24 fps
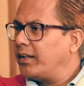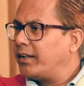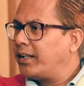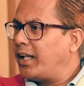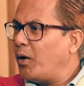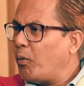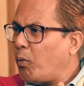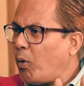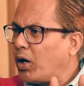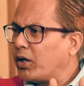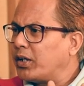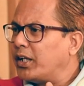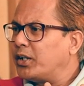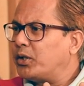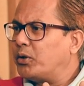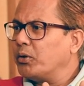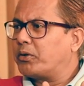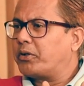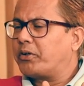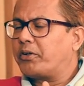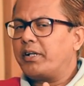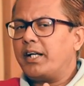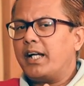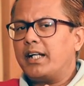They wanted
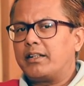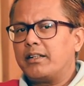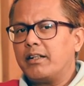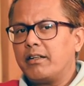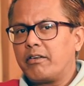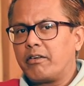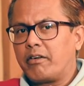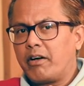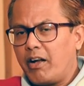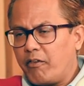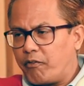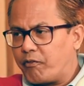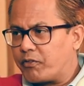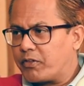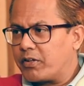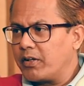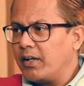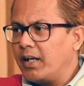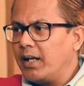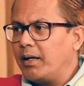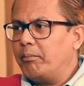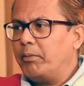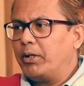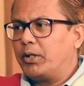to create a rift
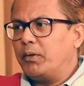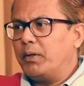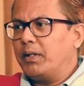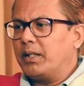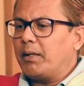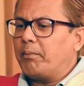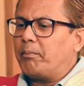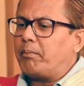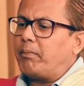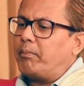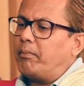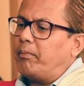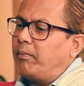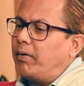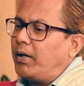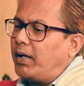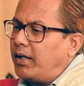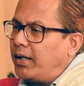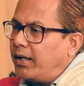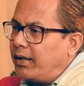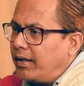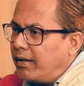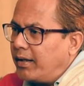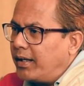between the
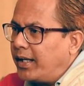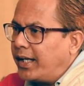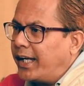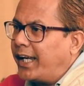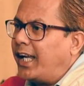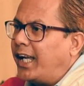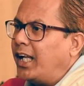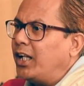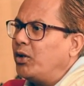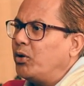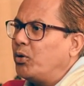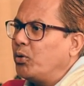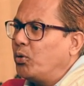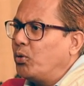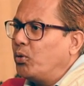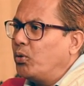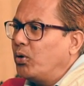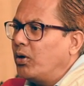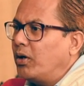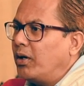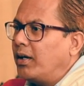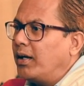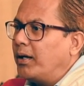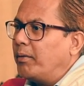Hindu
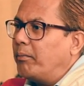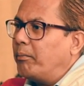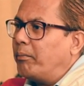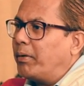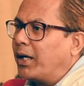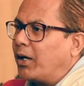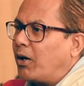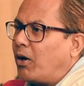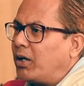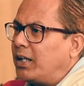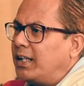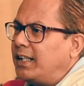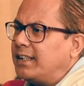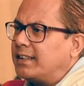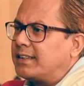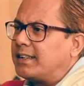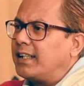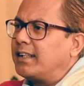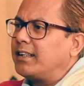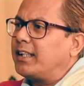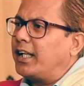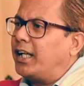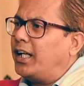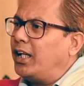Bengalis
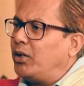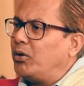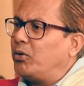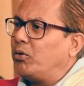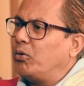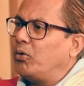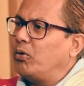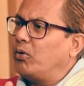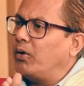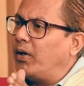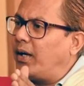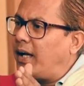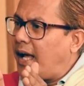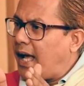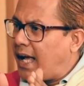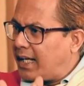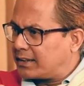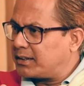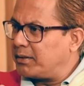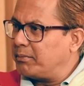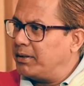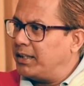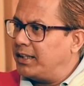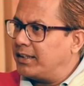and the Hindu
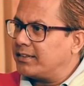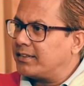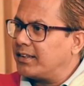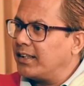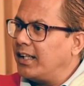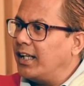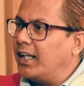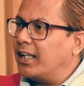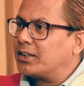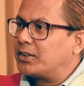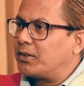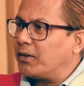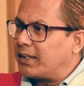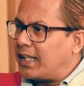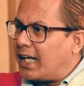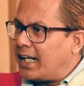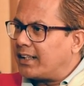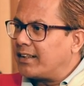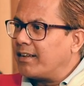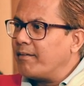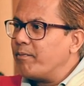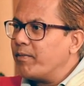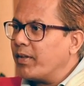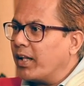Assamese, so that
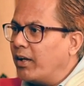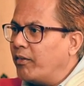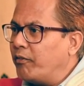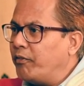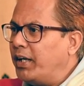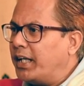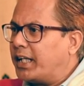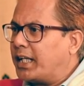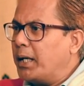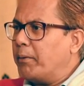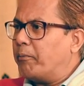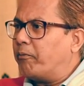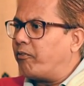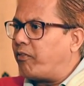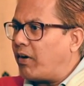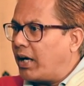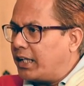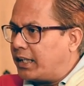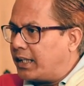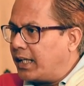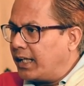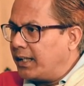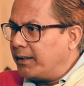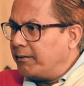we keep
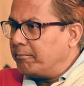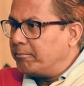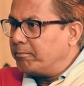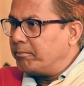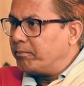fighting